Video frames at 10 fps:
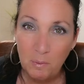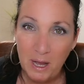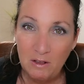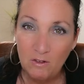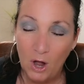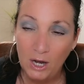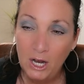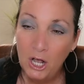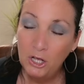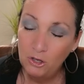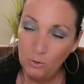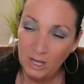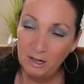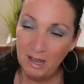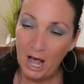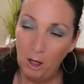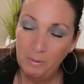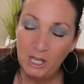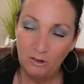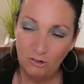based on, you can tell
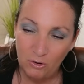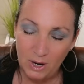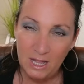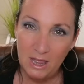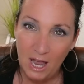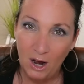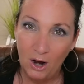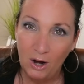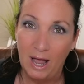because you're in there